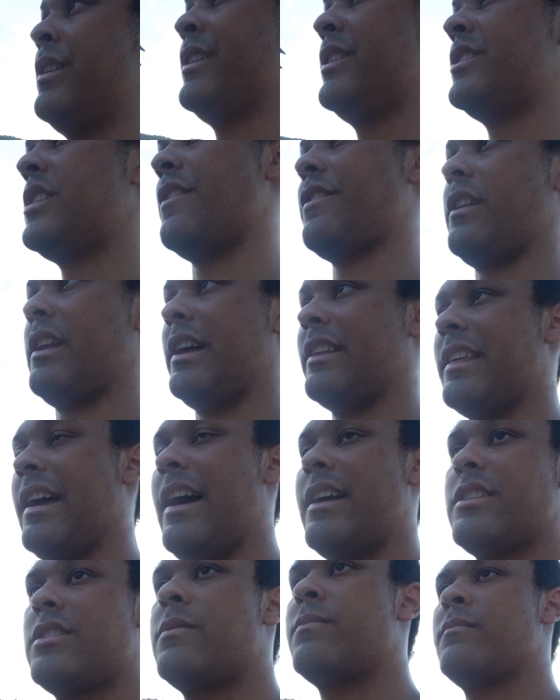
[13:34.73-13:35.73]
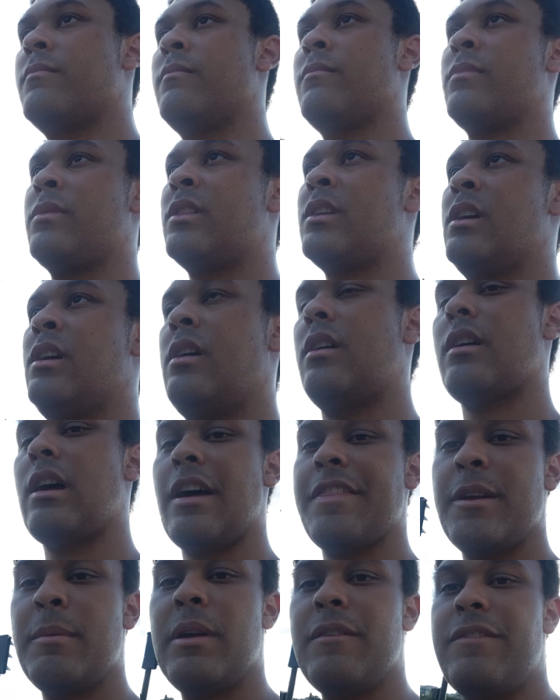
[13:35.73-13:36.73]
Something like that. I
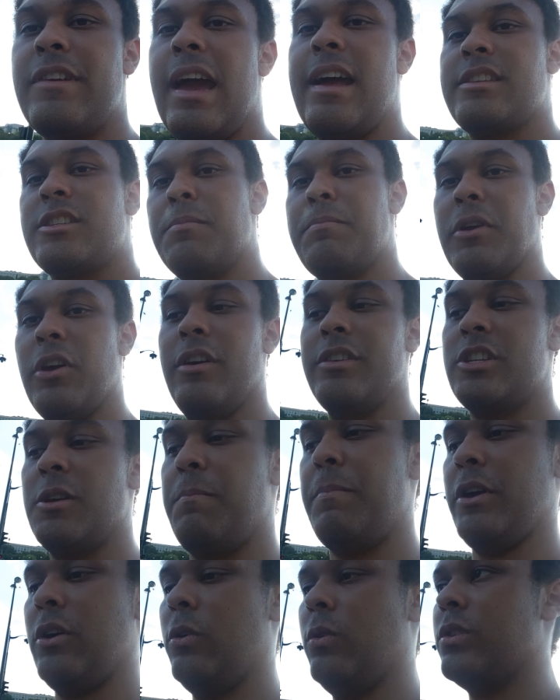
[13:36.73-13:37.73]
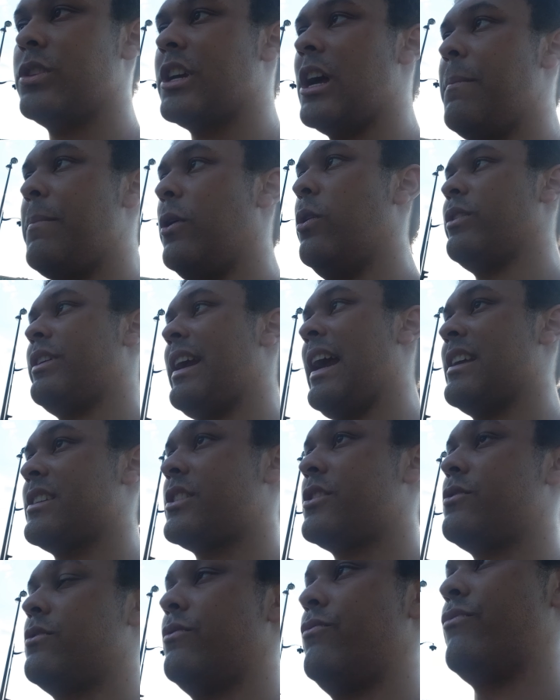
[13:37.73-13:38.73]
think we've yet to be to build a building
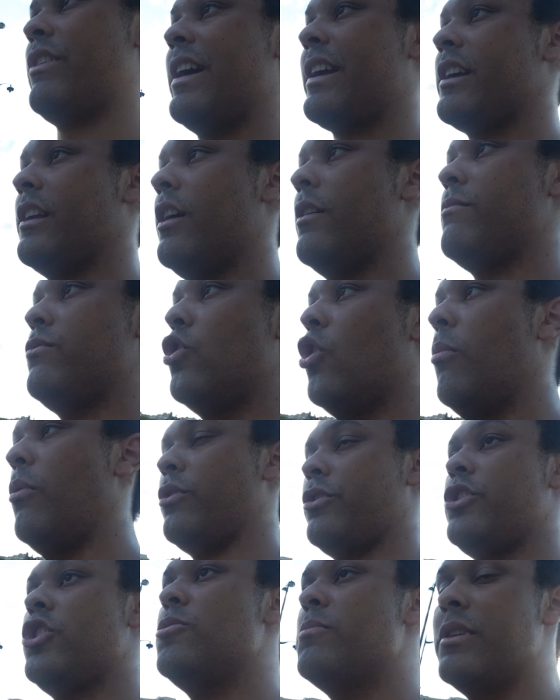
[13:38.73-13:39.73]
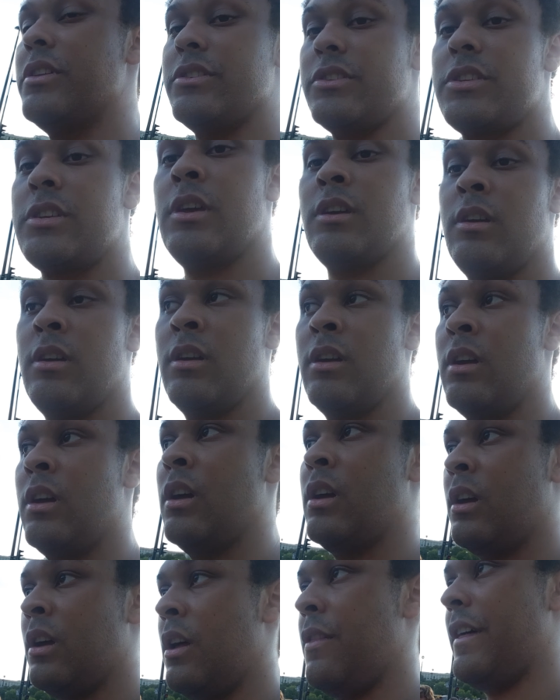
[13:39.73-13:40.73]
as regular, normal humans
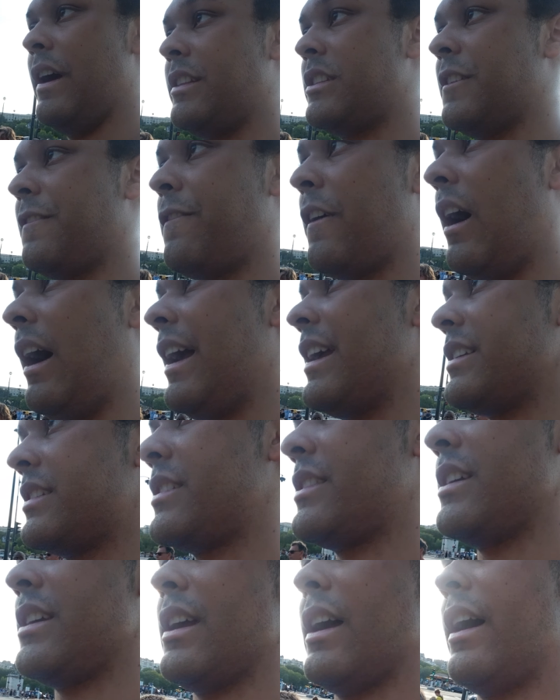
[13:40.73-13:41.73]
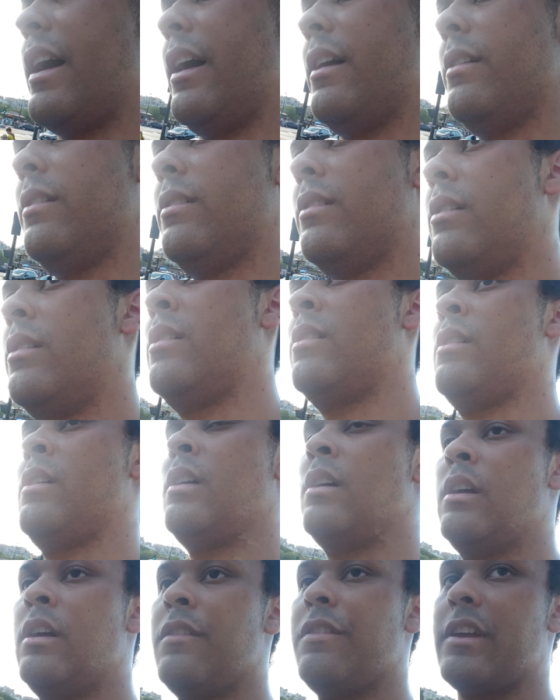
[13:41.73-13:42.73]
that defies the uh,
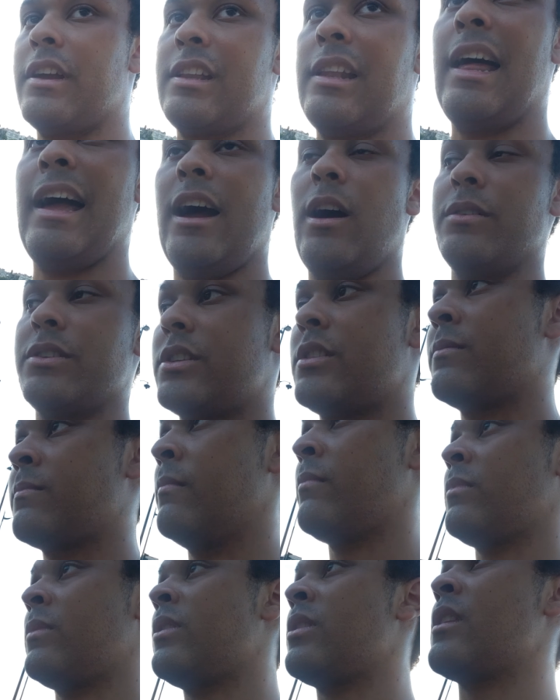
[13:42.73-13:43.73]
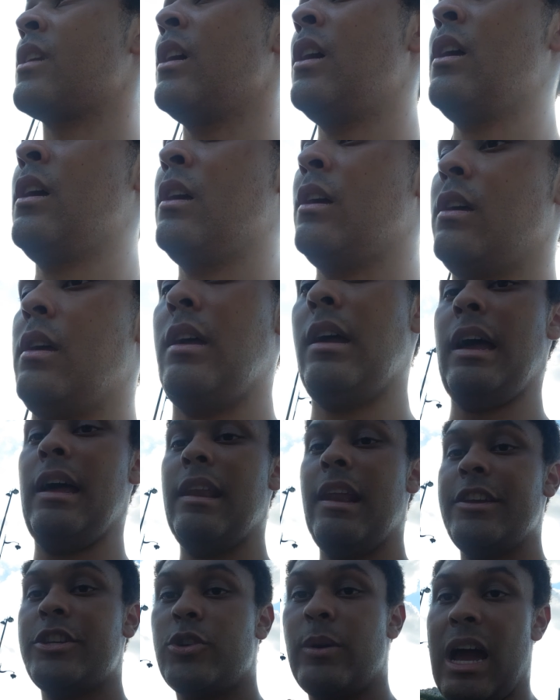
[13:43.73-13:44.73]
the clouds,
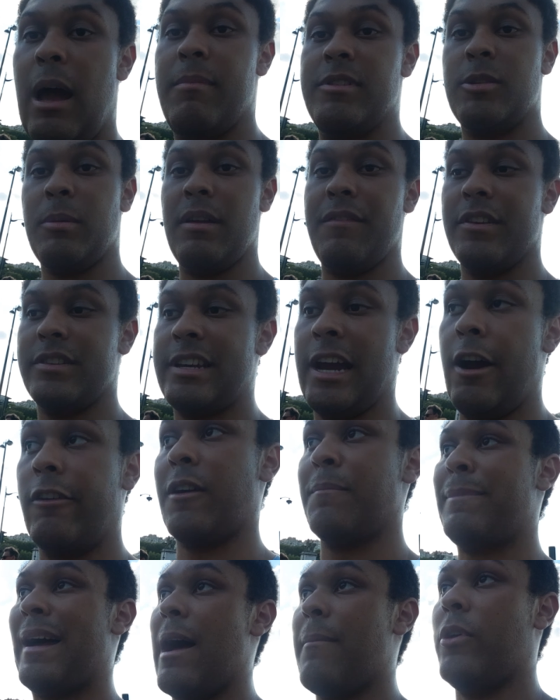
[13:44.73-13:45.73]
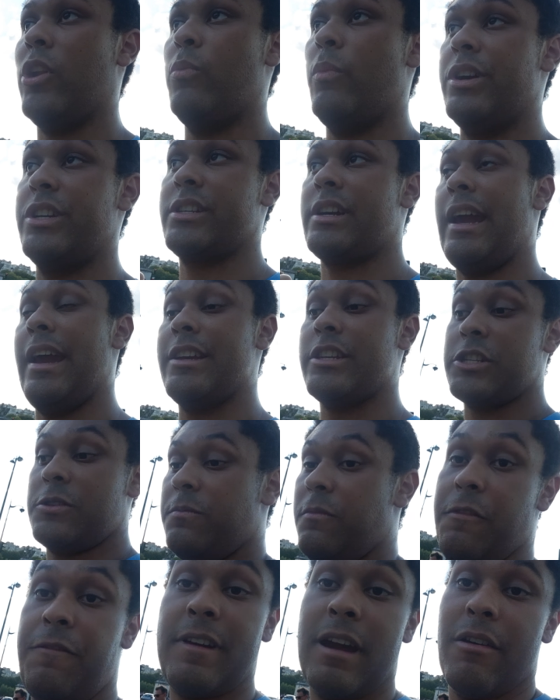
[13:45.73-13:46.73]
unless you happen to be in the Tower of Babel, in which case,
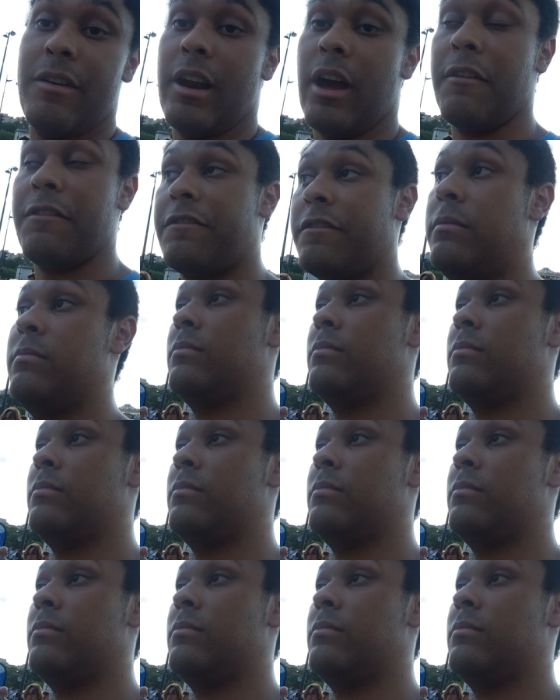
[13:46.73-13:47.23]
fair enough.